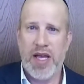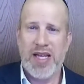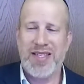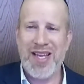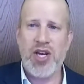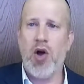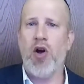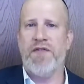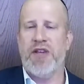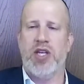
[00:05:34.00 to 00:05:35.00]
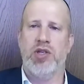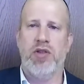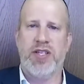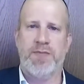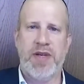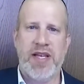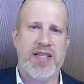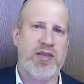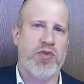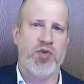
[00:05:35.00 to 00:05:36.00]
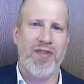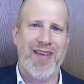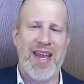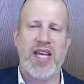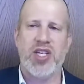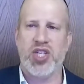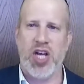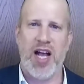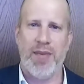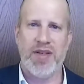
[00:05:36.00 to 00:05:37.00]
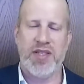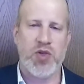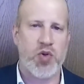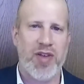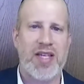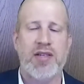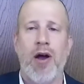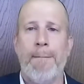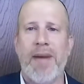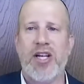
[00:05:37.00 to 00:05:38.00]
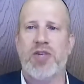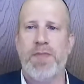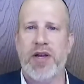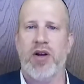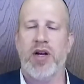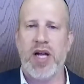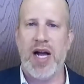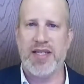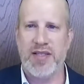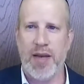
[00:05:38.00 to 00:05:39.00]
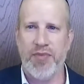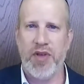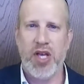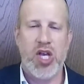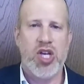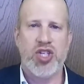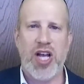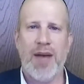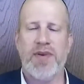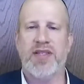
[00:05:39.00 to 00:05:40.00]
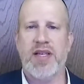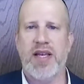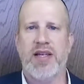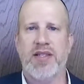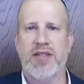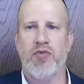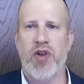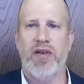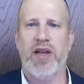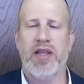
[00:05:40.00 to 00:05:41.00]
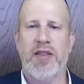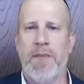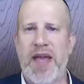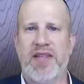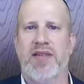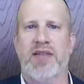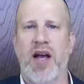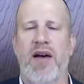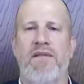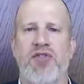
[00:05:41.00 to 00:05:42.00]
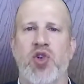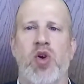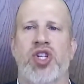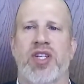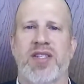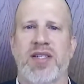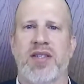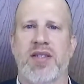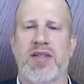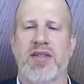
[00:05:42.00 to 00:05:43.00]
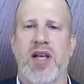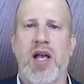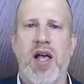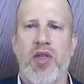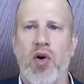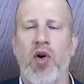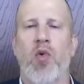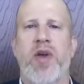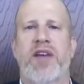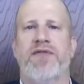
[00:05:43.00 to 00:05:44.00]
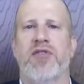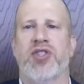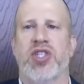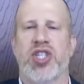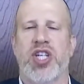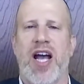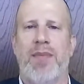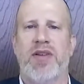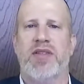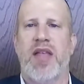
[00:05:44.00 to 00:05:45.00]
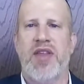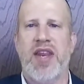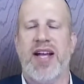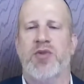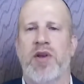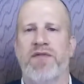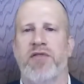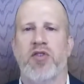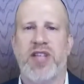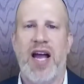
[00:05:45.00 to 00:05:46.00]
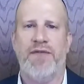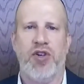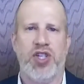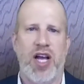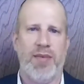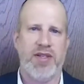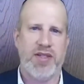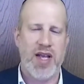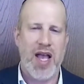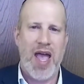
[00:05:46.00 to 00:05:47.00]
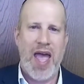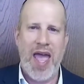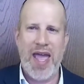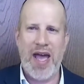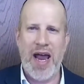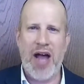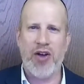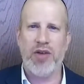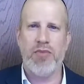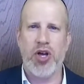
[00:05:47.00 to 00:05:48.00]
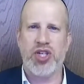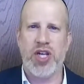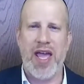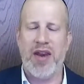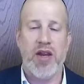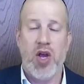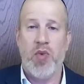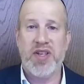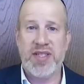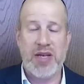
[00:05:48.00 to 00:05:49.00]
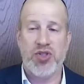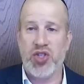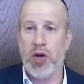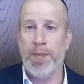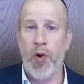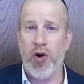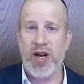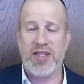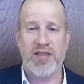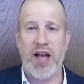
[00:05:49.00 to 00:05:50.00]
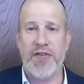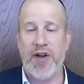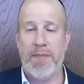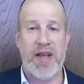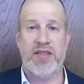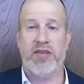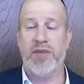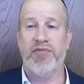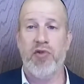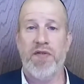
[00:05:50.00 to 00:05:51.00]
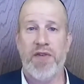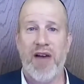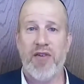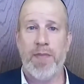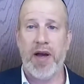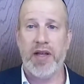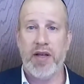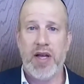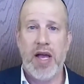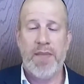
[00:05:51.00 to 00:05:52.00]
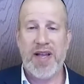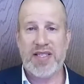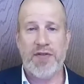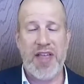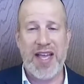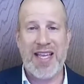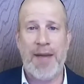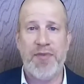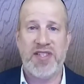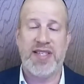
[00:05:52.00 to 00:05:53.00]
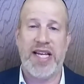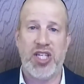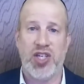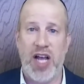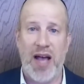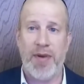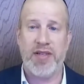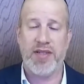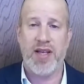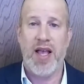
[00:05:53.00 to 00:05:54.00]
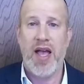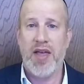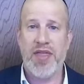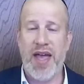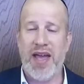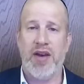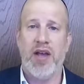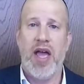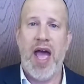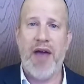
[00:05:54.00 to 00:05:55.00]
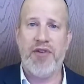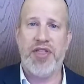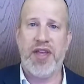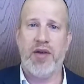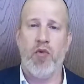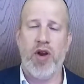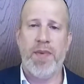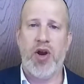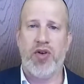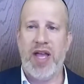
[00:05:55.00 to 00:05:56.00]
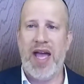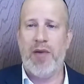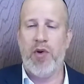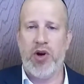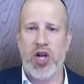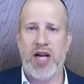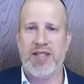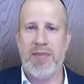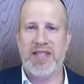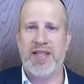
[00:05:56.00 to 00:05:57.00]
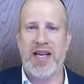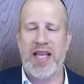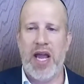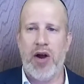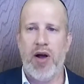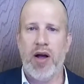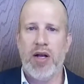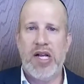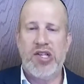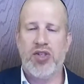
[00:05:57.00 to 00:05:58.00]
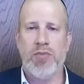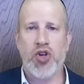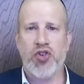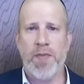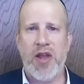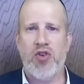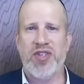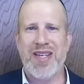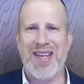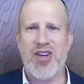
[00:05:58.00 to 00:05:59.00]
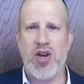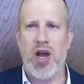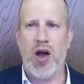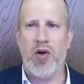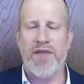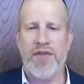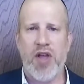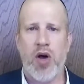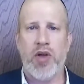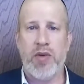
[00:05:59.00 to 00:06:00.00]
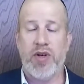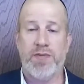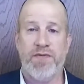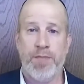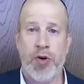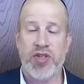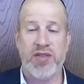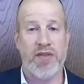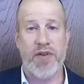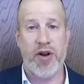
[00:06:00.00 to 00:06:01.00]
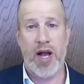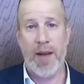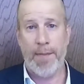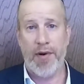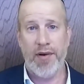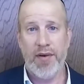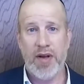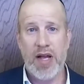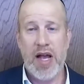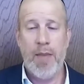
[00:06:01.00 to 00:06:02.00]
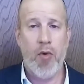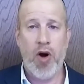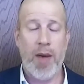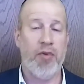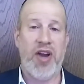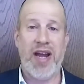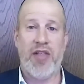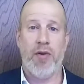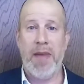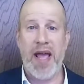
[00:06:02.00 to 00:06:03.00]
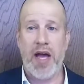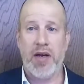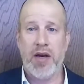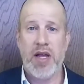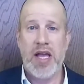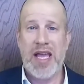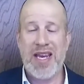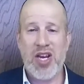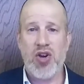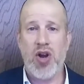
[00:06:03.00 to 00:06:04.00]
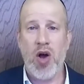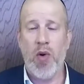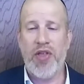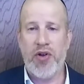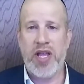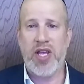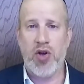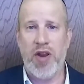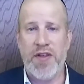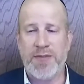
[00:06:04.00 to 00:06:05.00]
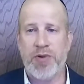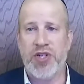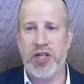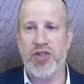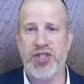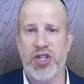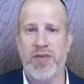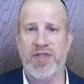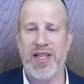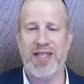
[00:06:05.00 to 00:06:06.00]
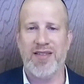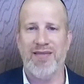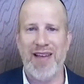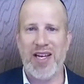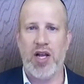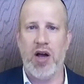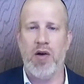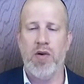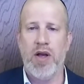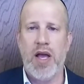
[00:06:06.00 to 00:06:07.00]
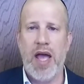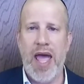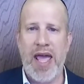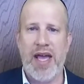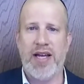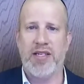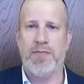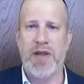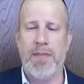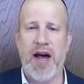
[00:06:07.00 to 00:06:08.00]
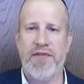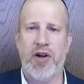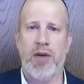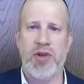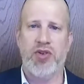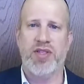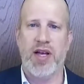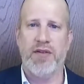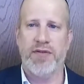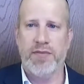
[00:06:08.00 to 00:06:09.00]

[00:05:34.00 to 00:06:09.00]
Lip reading: didn't know if he could do this because it was related to Shabbos. It was related to a much bigger concept. Shabbos is really the basis of Jewish existence. The whole week flows into Shabbos, and the next week flows after Shabbos. And how could Moshe, and we see it was so important, and Safchad basically blew it for everybody. Because if they had kept the second Shabbos, then everything would have been okay, and we would have gone to the Messianic era. So Moshe Rabbeinu didn't know, even though he was personally very humble, more humble than any man, he didn't know whether he could, in this particular circumstance, let go and be Mavir al Midosav.